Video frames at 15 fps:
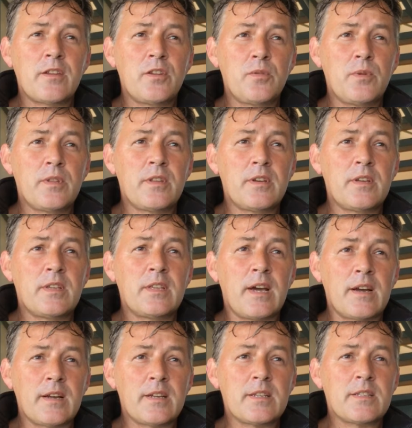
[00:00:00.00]
you were the
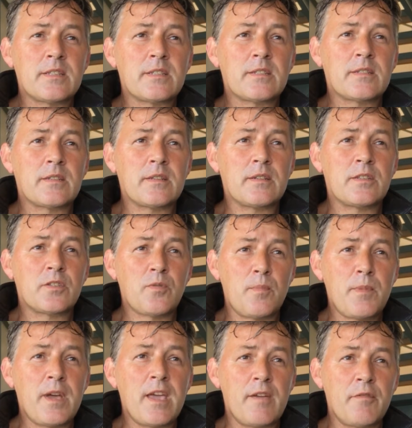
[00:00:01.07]
youngest
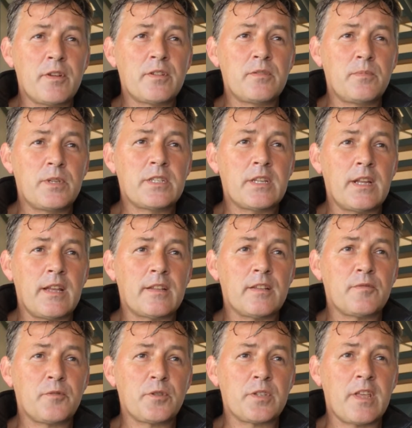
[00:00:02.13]
swimmer ever to be
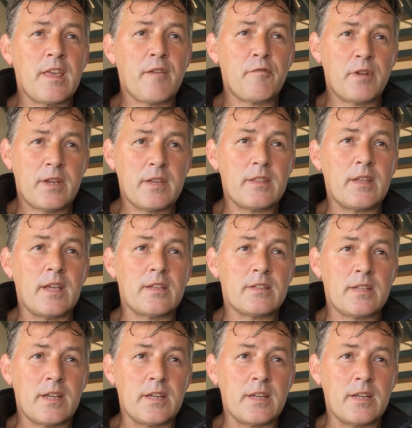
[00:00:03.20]
selected for South Africa at that stage.